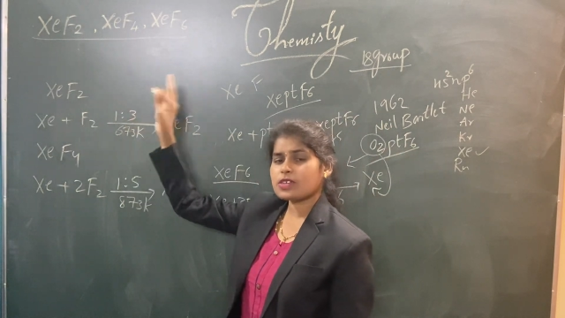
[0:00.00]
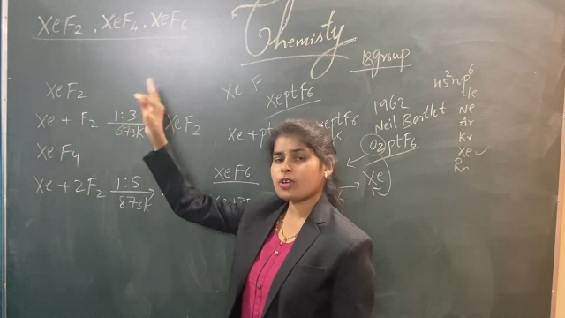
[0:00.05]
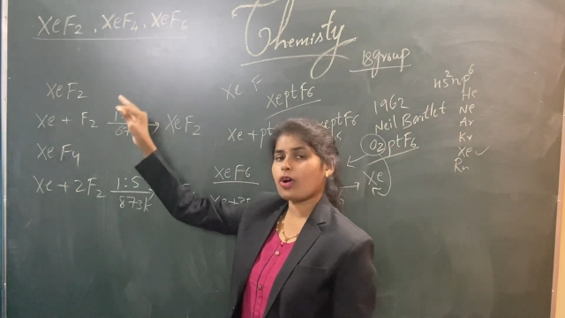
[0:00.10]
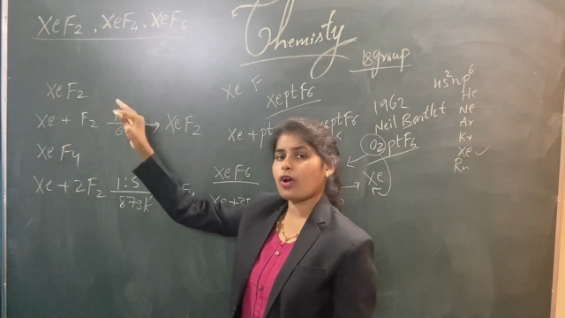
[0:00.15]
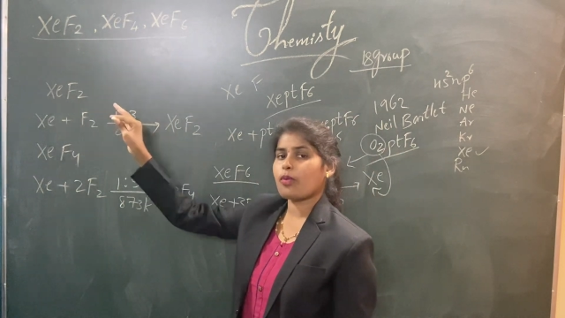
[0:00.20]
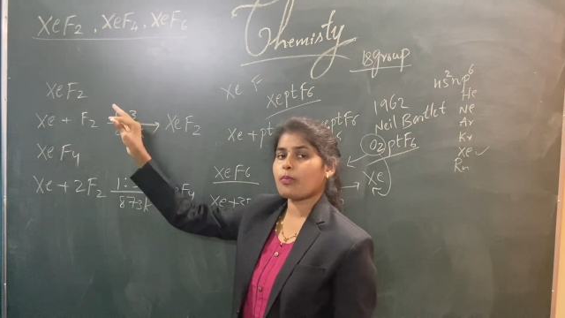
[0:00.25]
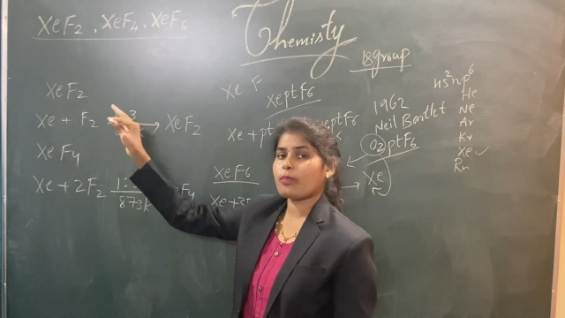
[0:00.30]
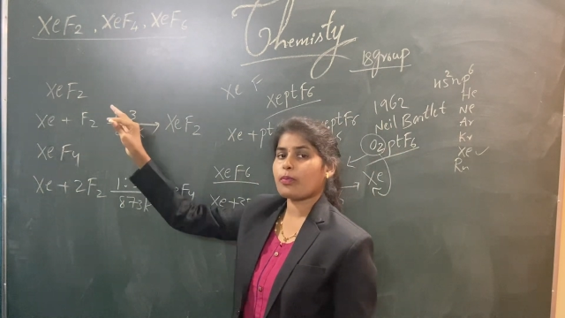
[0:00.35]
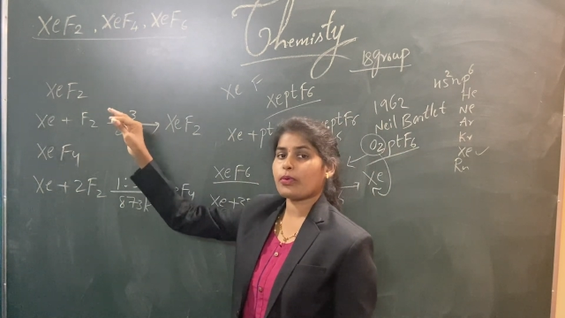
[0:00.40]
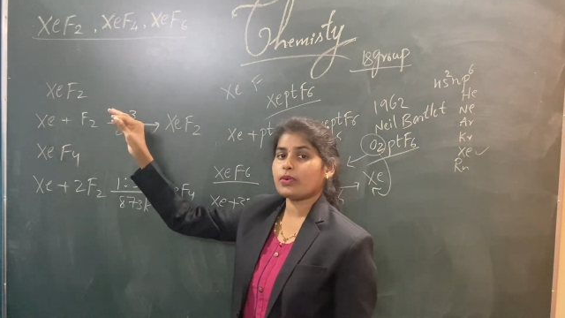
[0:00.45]

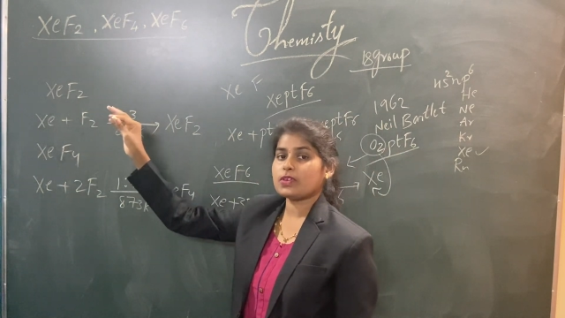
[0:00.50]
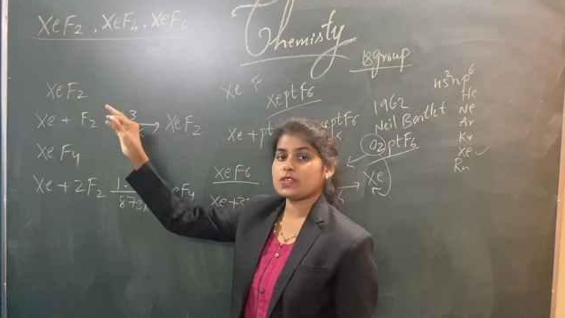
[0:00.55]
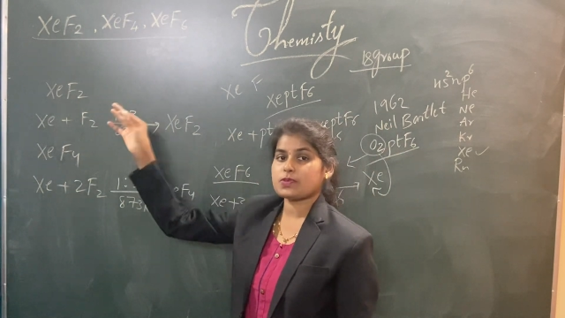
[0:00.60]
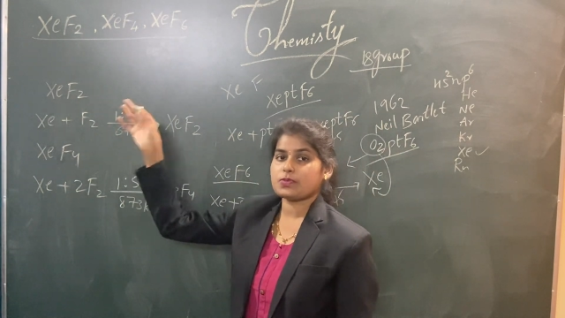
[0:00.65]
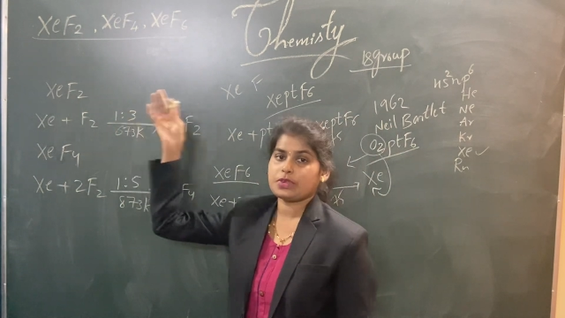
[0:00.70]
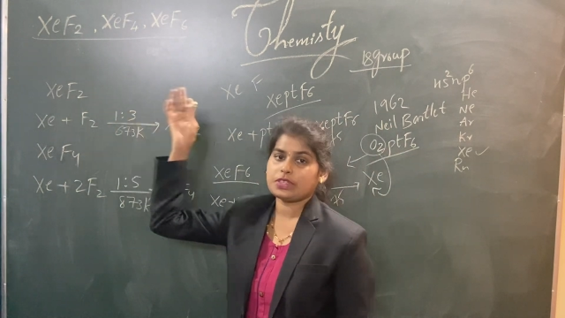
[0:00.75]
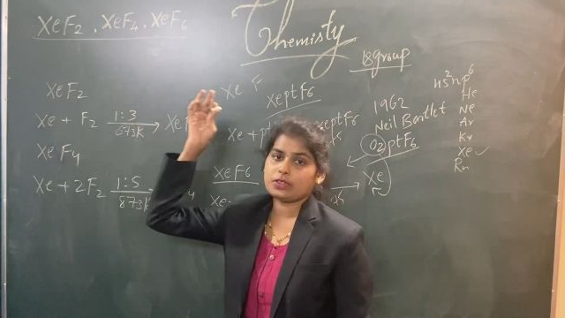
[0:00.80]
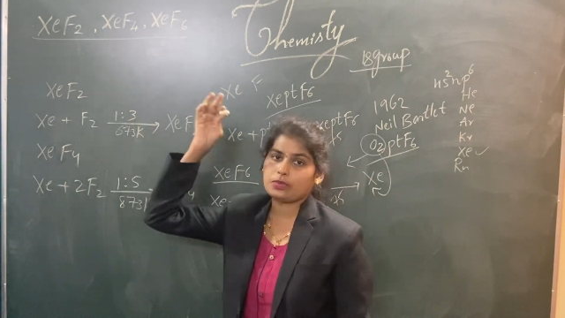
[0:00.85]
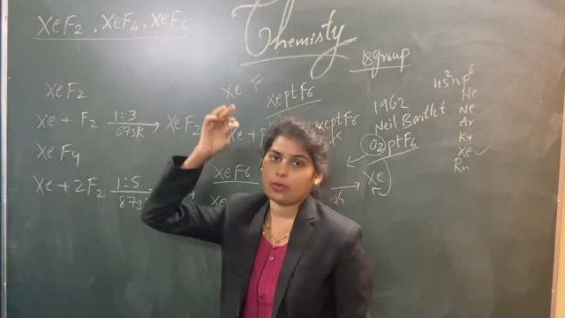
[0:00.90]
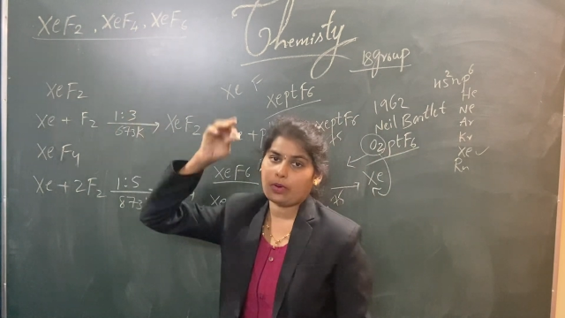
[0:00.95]
compounds
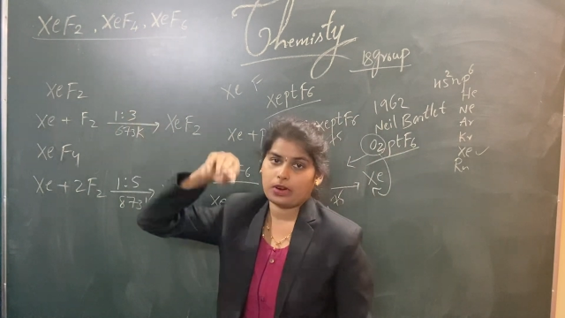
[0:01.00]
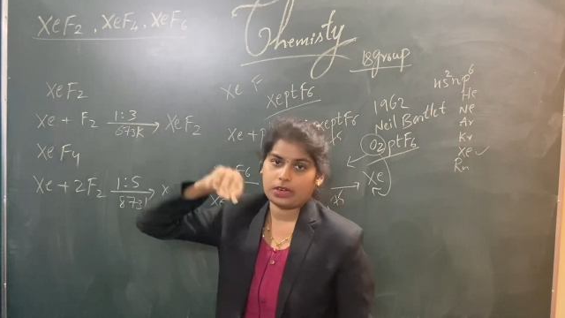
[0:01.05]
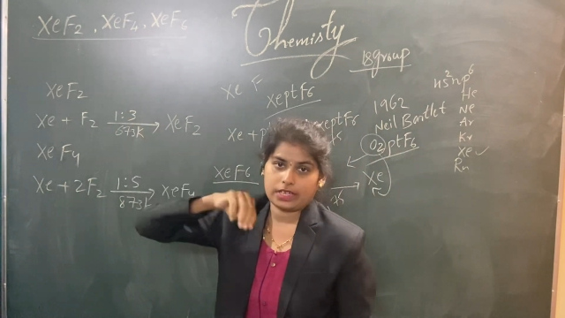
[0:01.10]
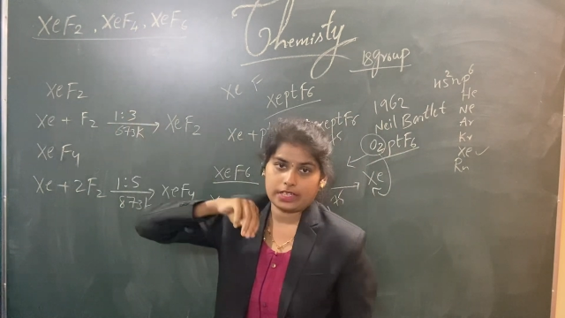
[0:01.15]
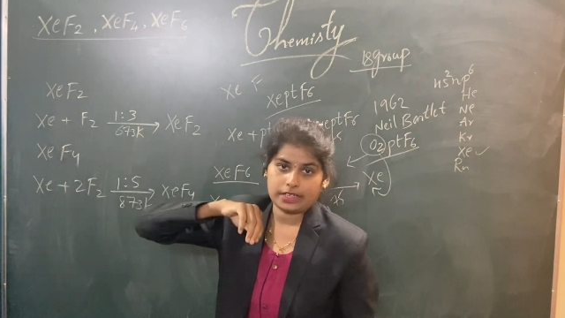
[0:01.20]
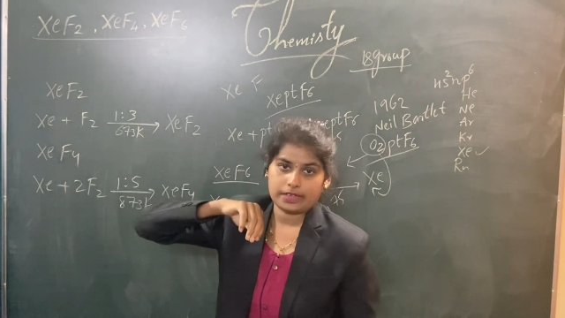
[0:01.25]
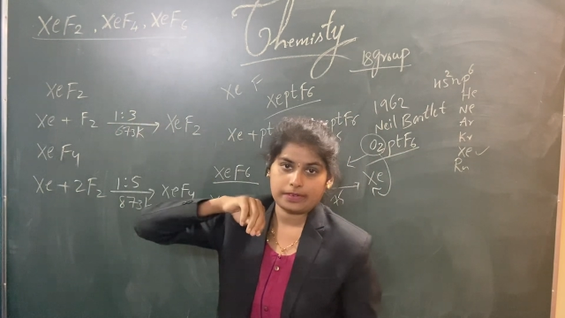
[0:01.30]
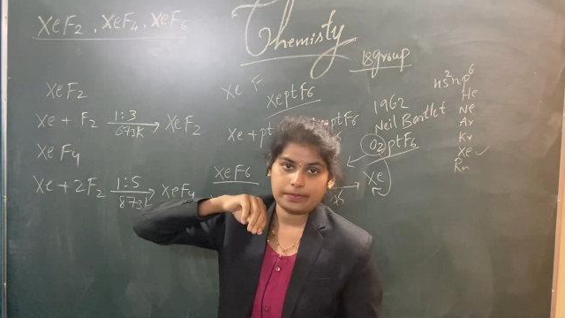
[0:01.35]
with water.